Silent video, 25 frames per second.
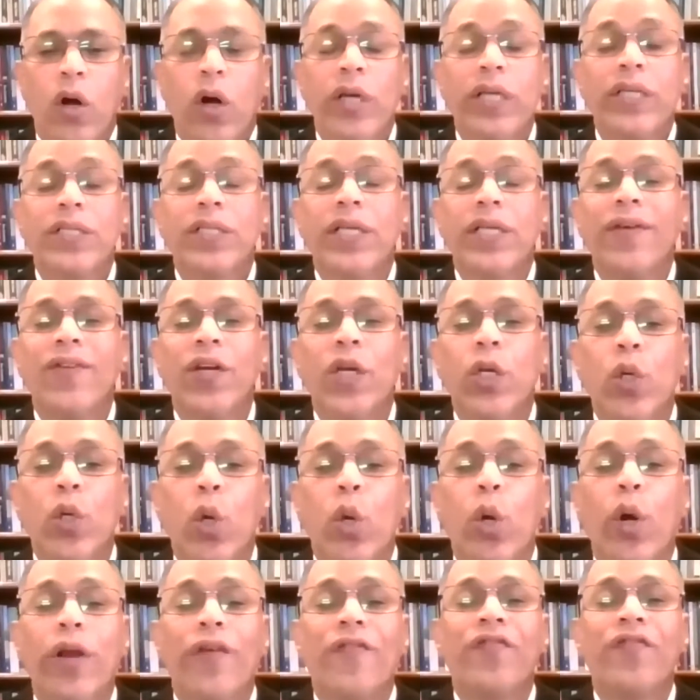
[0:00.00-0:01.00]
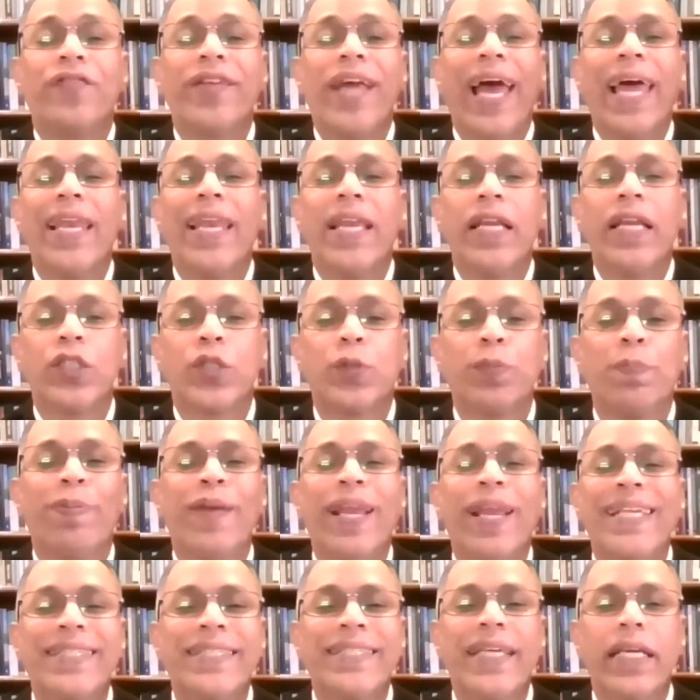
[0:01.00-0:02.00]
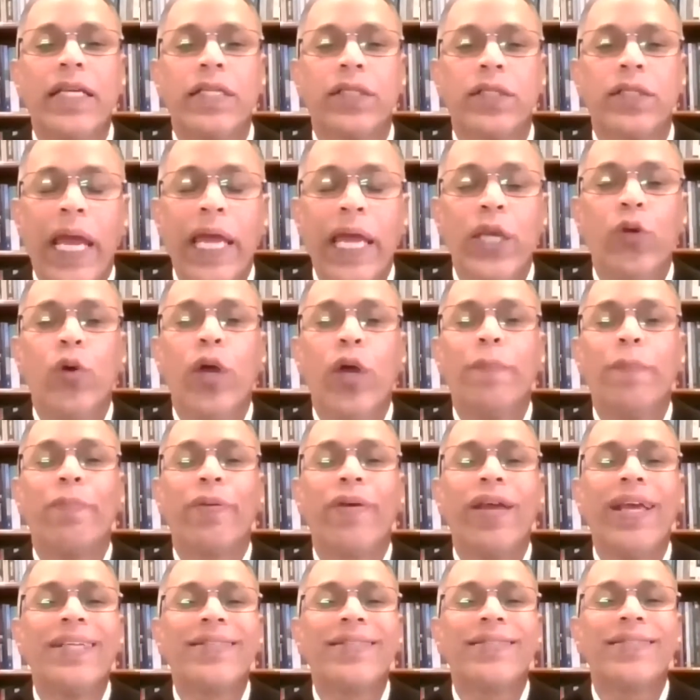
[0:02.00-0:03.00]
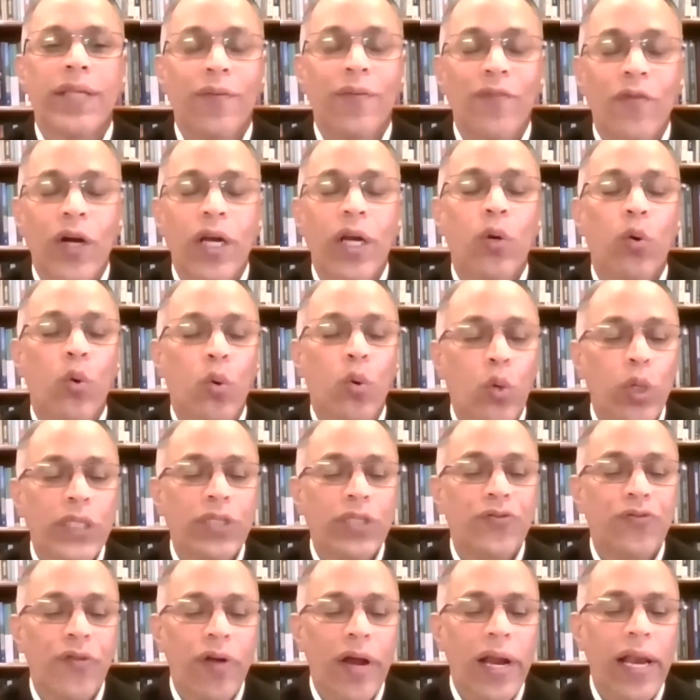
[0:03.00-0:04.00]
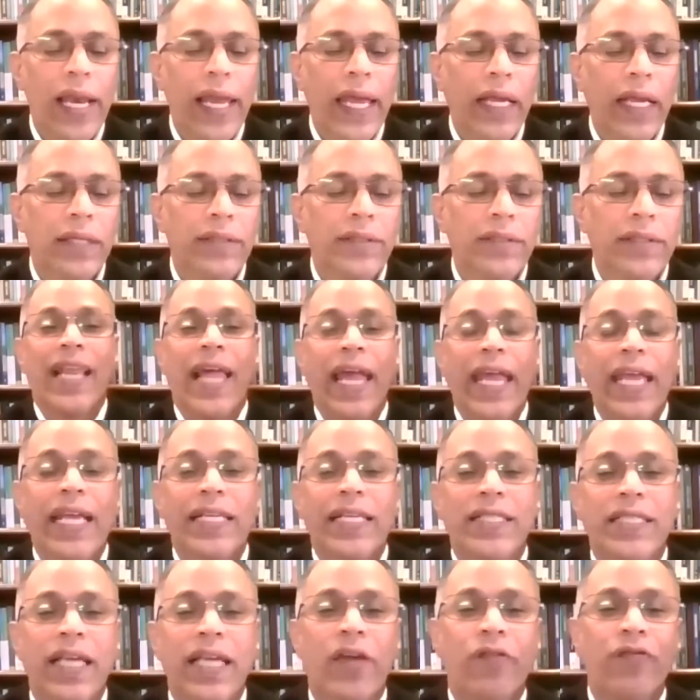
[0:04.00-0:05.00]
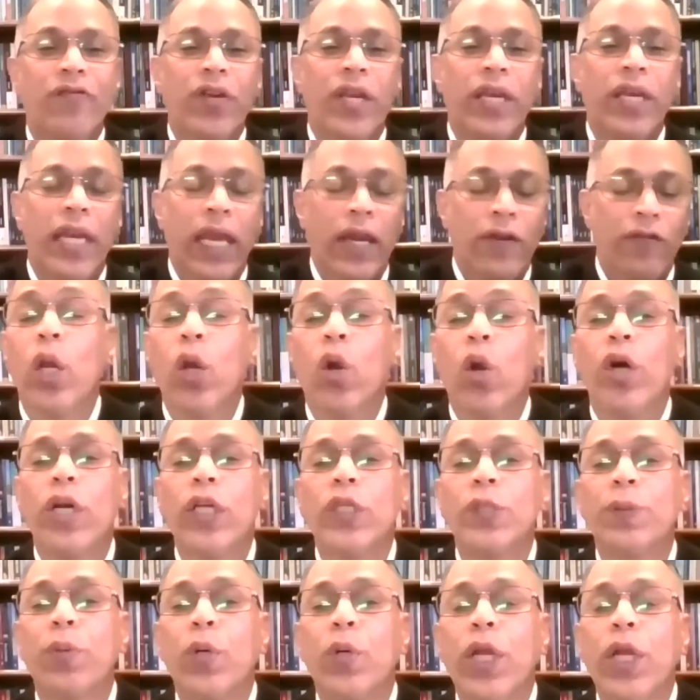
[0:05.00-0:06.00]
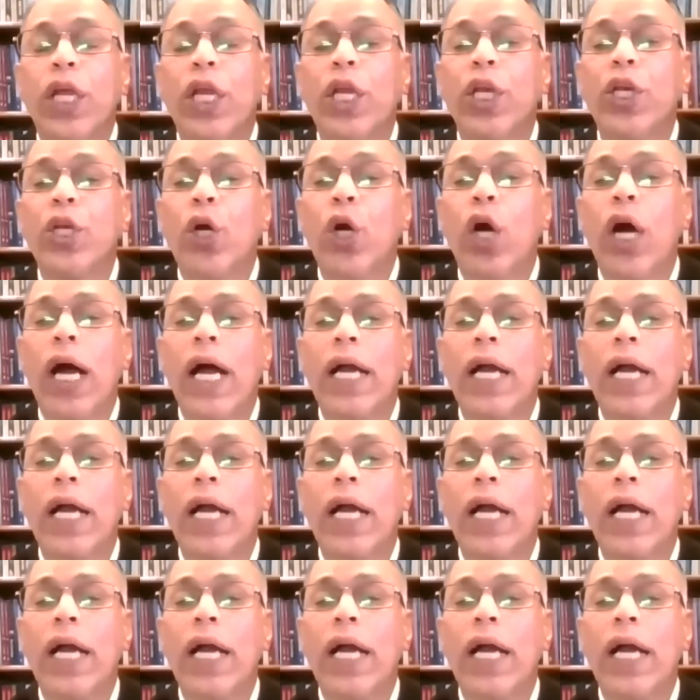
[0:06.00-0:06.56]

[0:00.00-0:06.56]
God has given you a lot of talents, blessings. Can you embrace someone who is struggling? like a safety net the Lord is putting into your